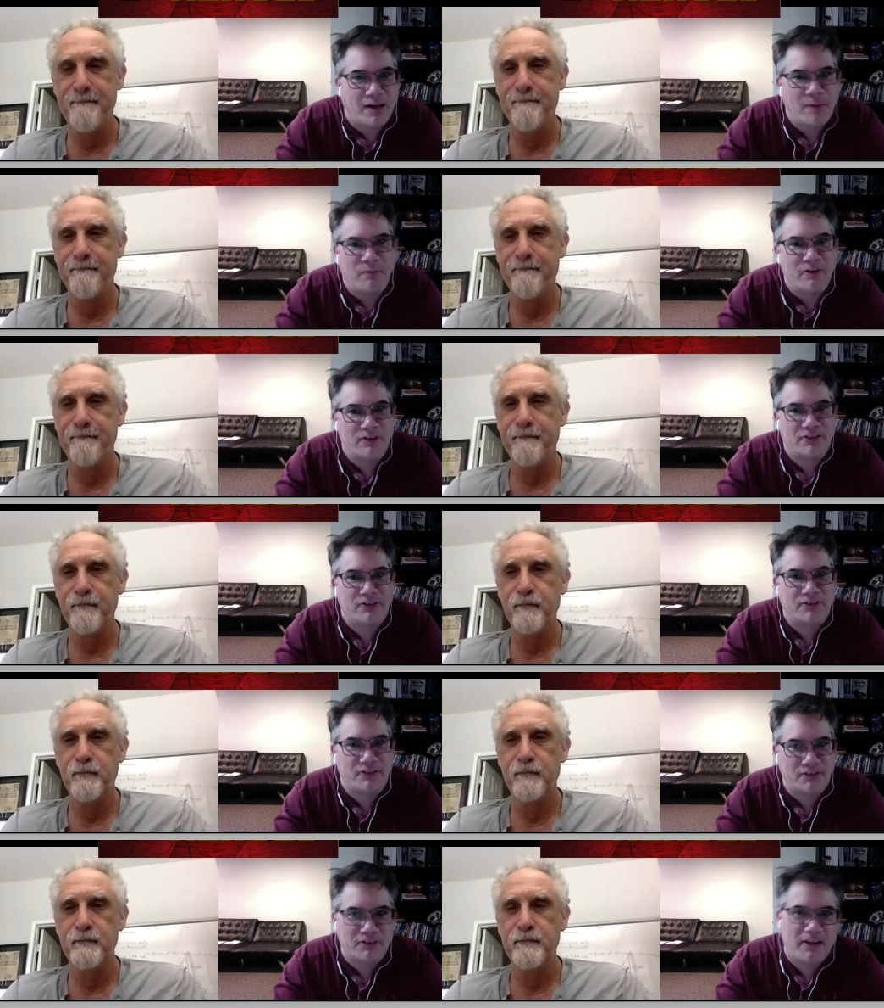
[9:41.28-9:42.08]
Speaker 1: versus
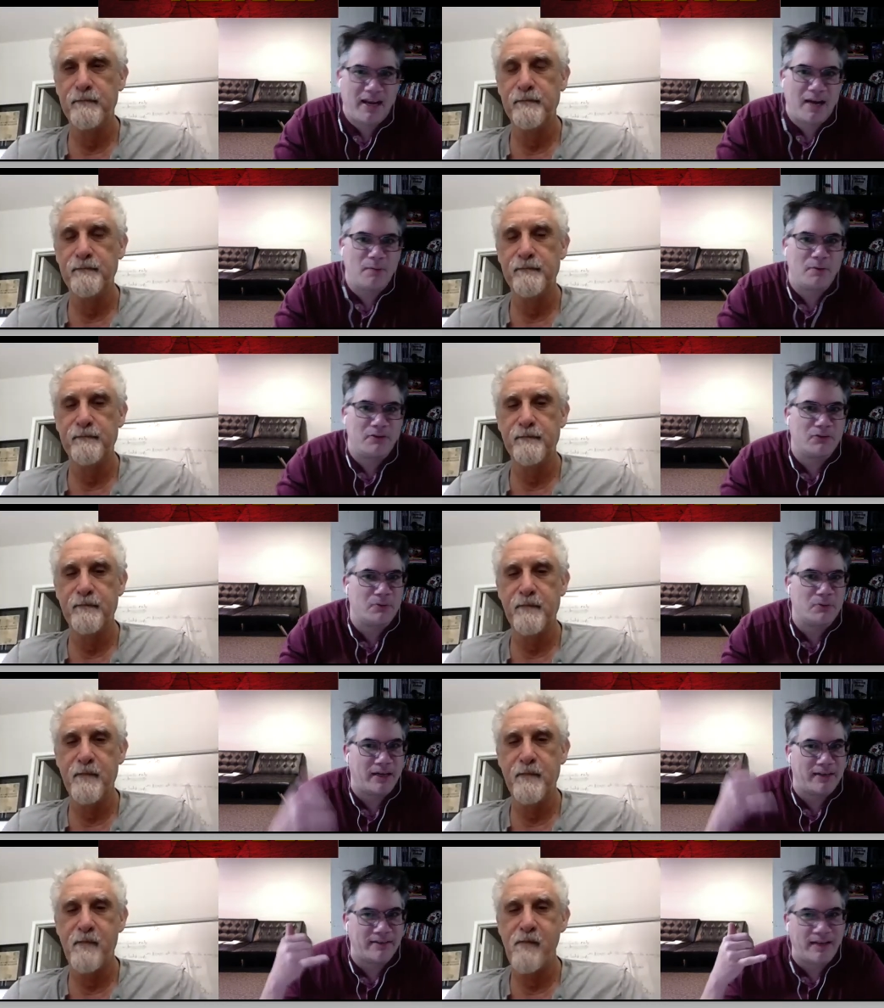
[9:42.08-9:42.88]
the scammers
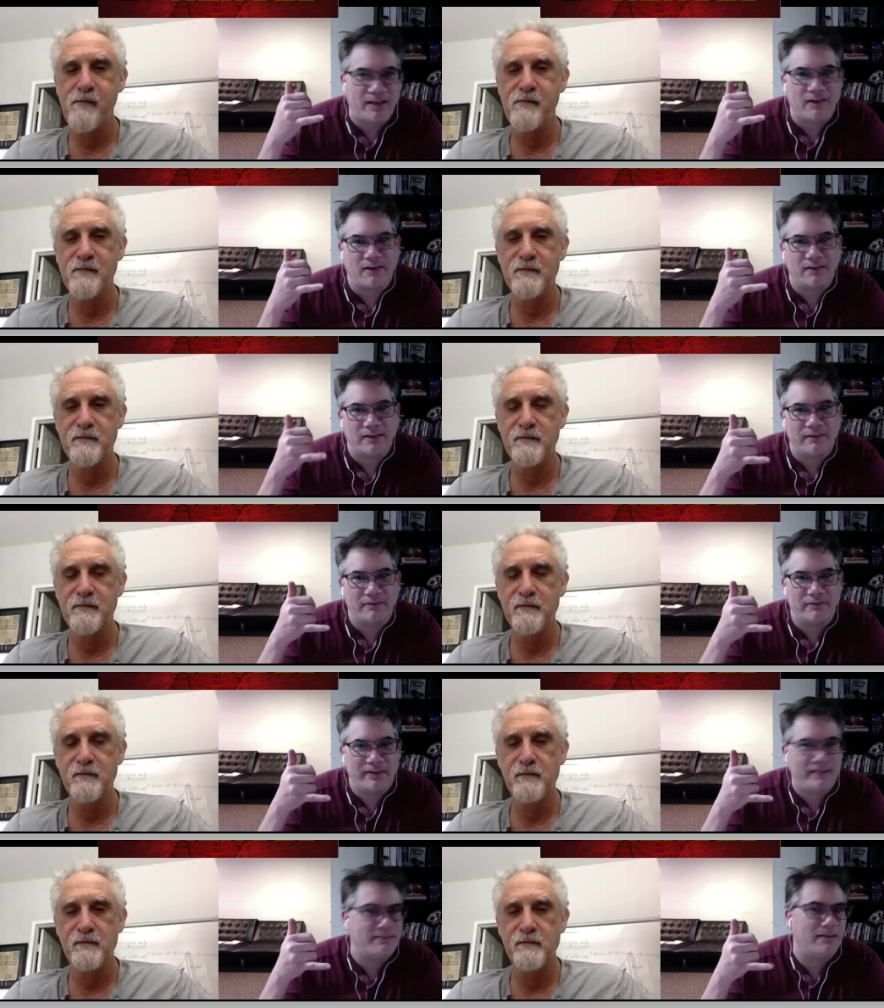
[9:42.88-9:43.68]
when I take on the
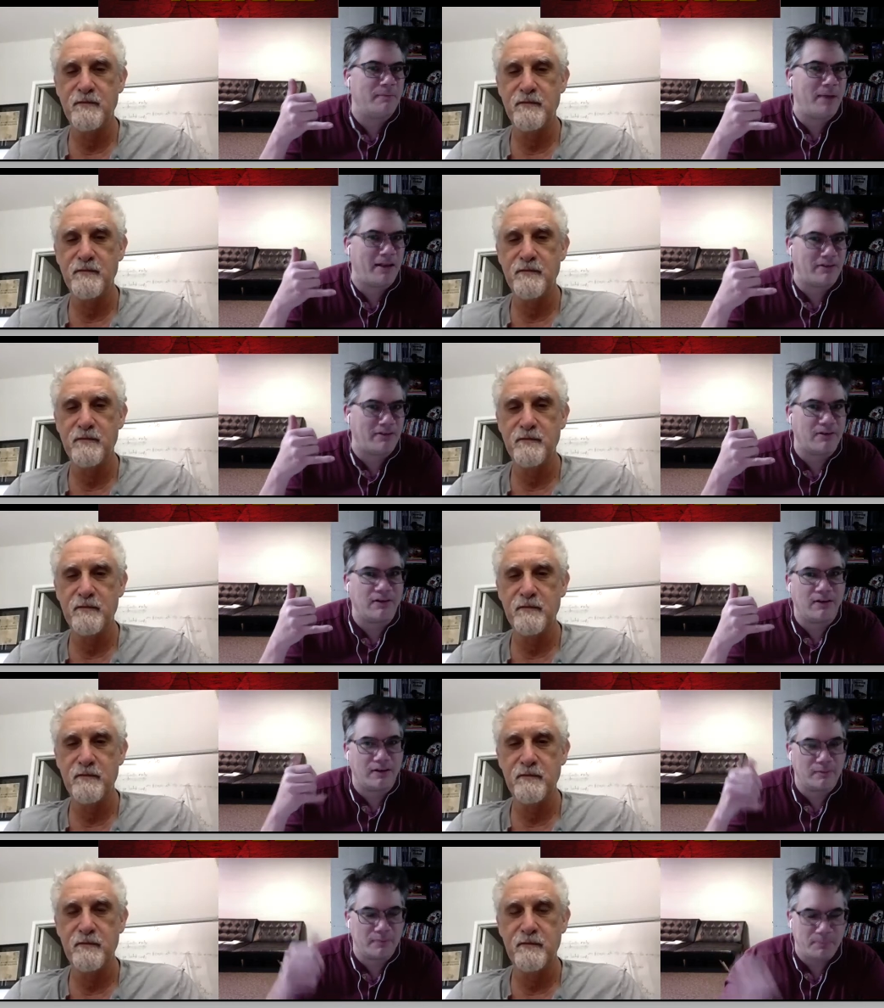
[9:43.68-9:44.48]
Visa and
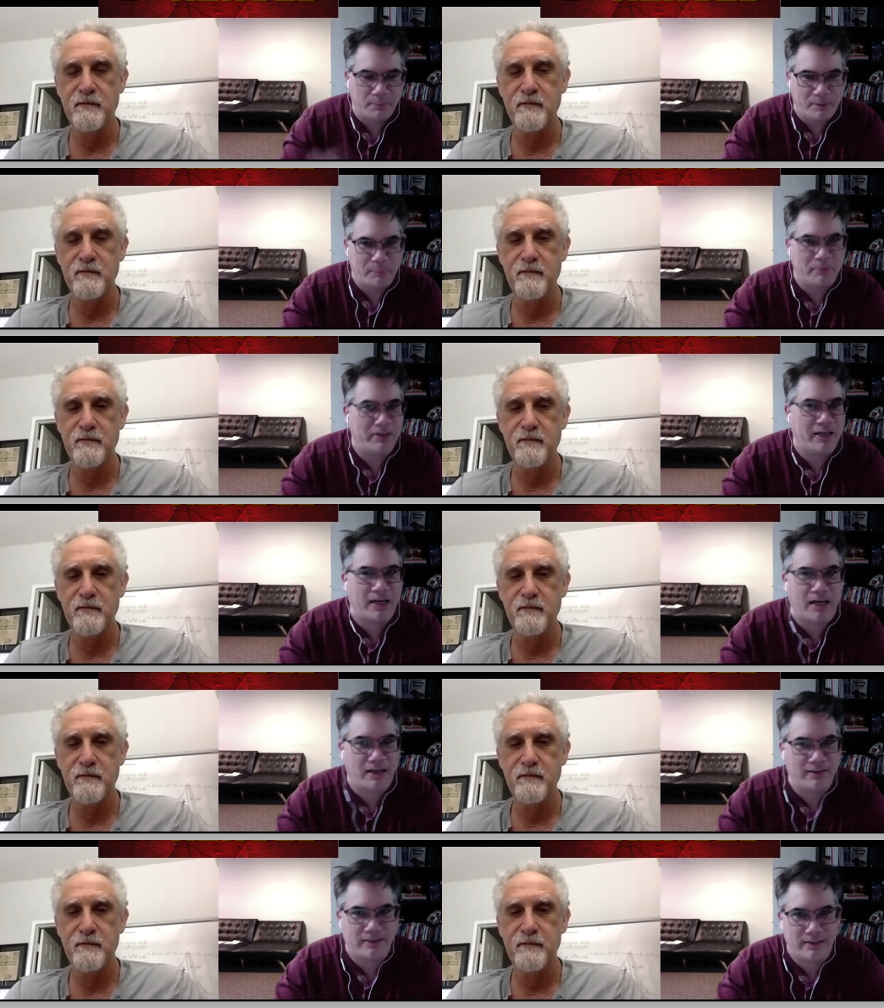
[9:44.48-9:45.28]
Mastercard people that
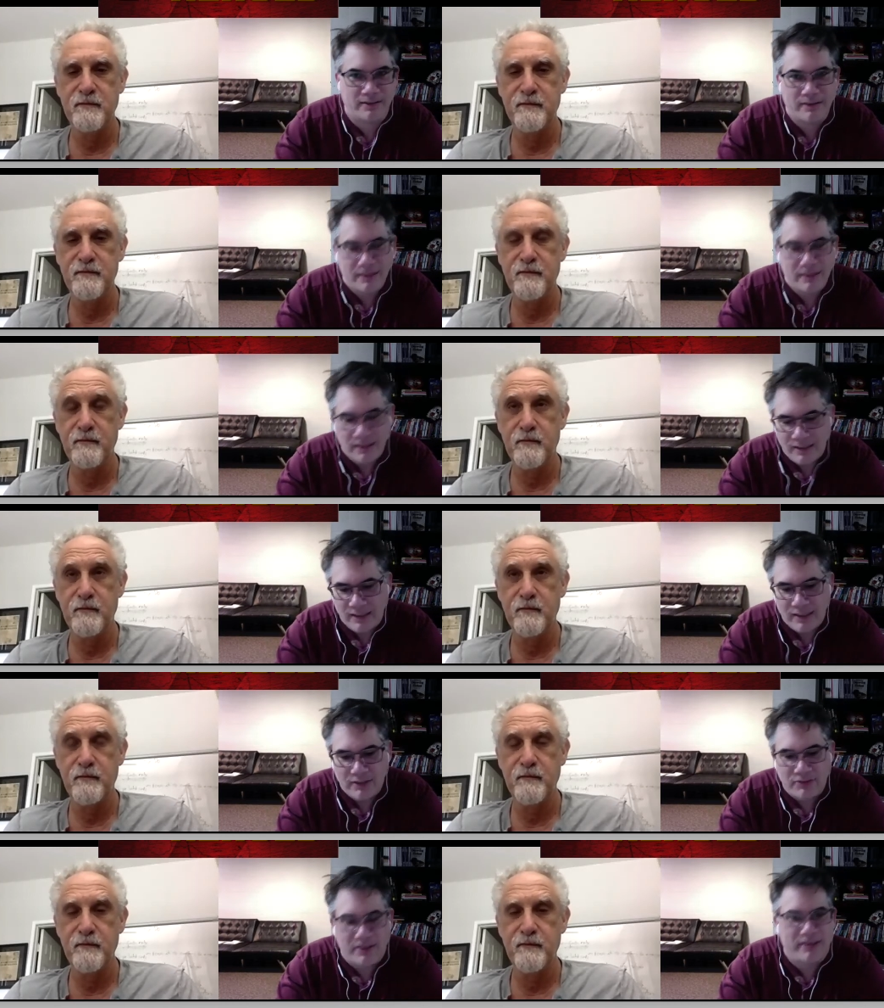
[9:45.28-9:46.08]
content
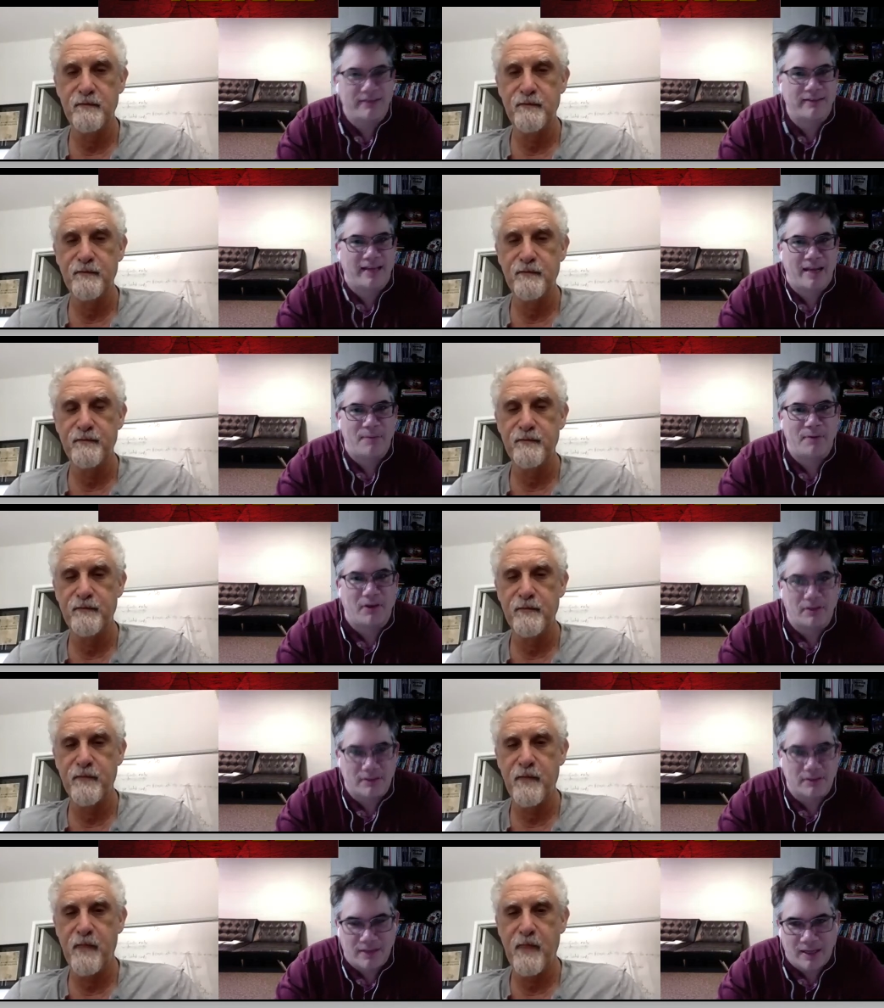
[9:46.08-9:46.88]
try to scam you all
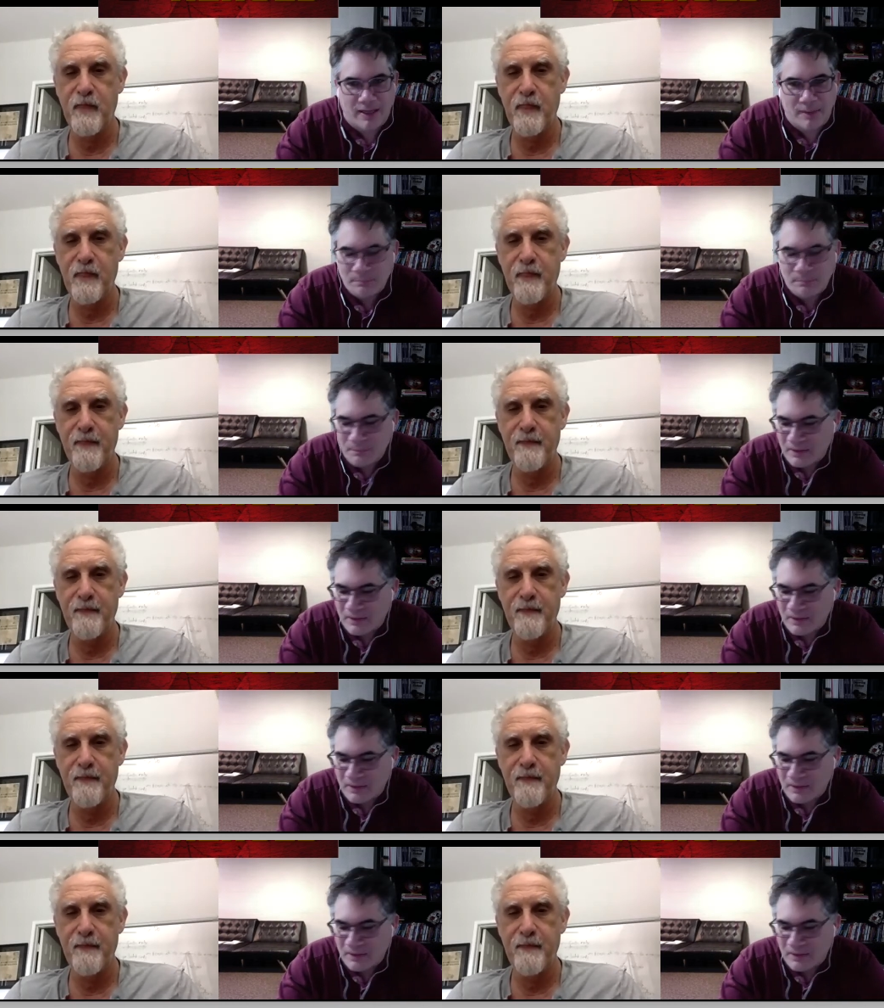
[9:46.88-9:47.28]
the time.